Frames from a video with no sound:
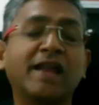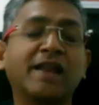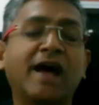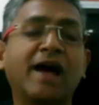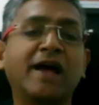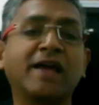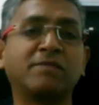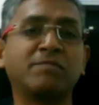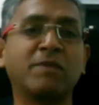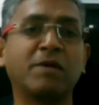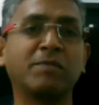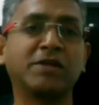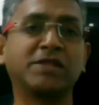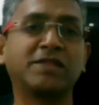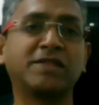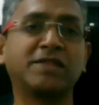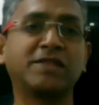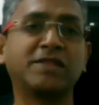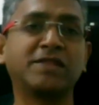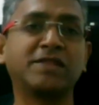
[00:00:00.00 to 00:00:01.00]
And I
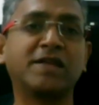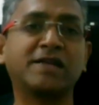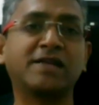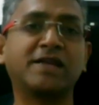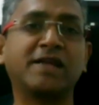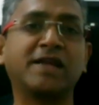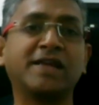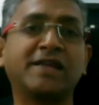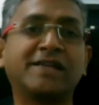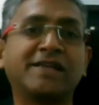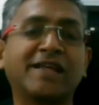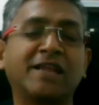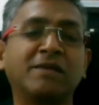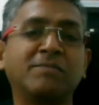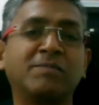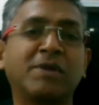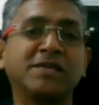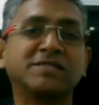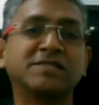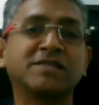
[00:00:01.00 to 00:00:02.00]
remember that day
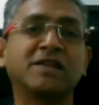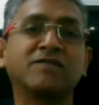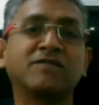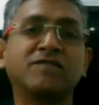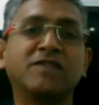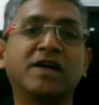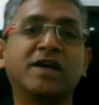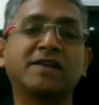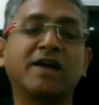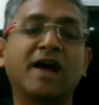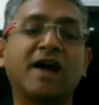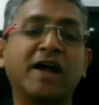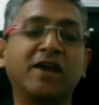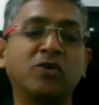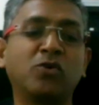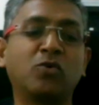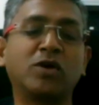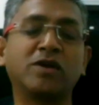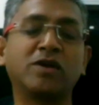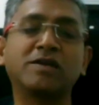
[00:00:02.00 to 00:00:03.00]
telling myself that I
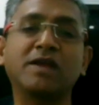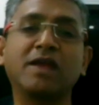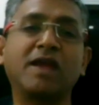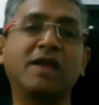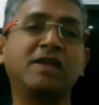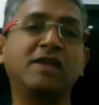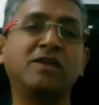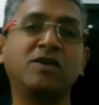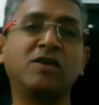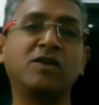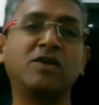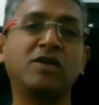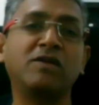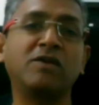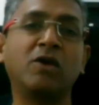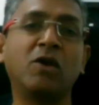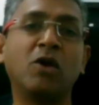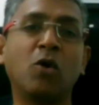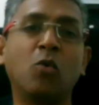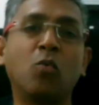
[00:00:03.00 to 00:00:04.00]
don't want
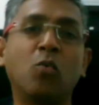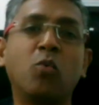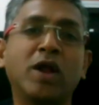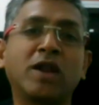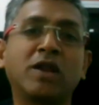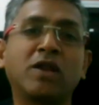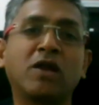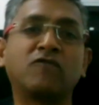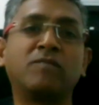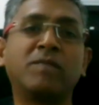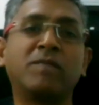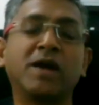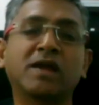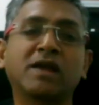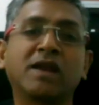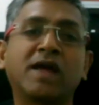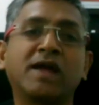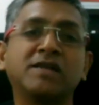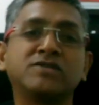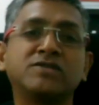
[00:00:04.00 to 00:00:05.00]
any one of my
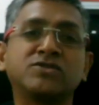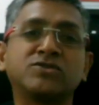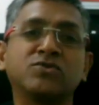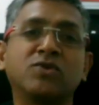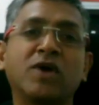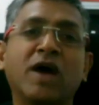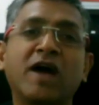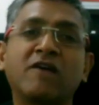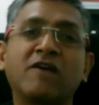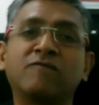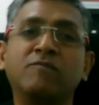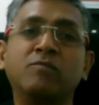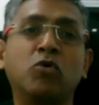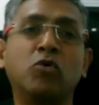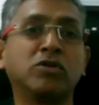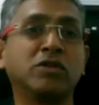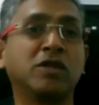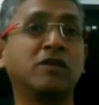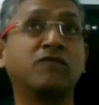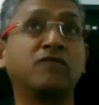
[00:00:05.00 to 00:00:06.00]
clients to have
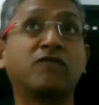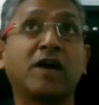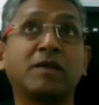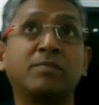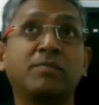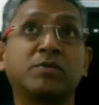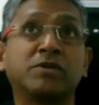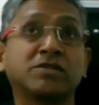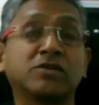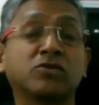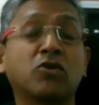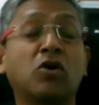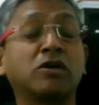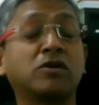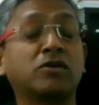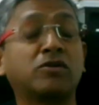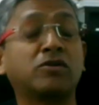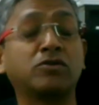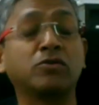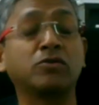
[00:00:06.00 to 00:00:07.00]
more than
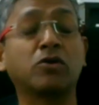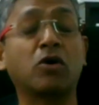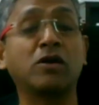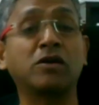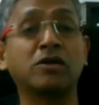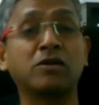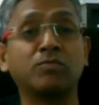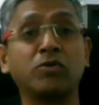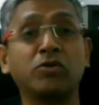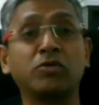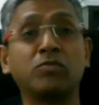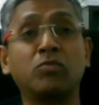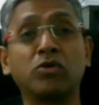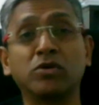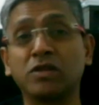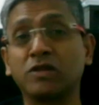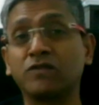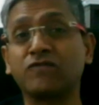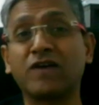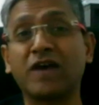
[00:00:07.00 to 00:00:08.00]
5%, to contribute
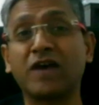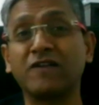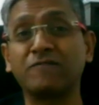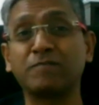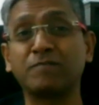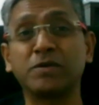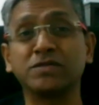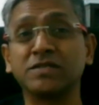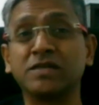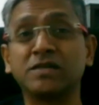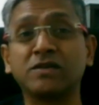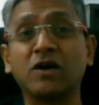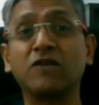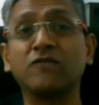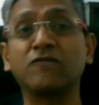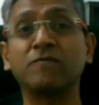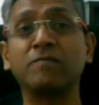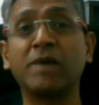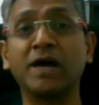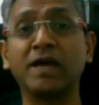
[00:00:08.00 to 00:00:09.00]
more than 5%
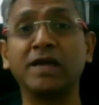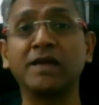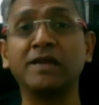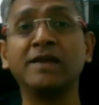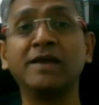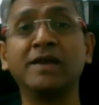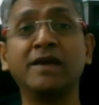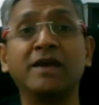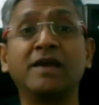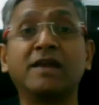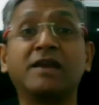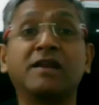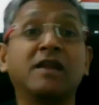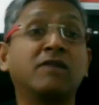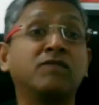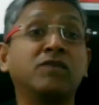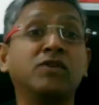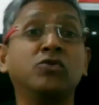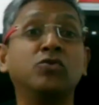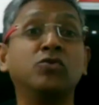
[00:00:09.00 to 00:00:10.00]
of my
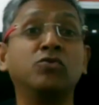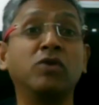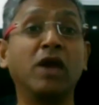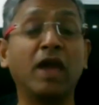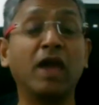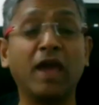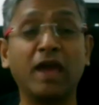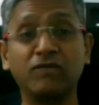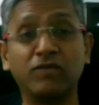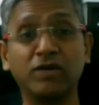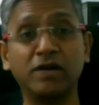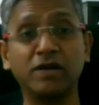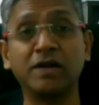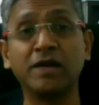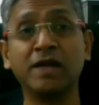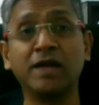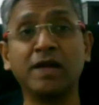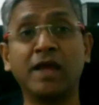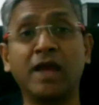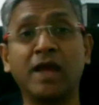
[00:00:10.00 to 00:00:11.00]
revenue
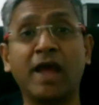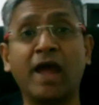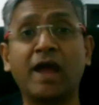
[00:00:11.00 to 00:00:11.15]
ever.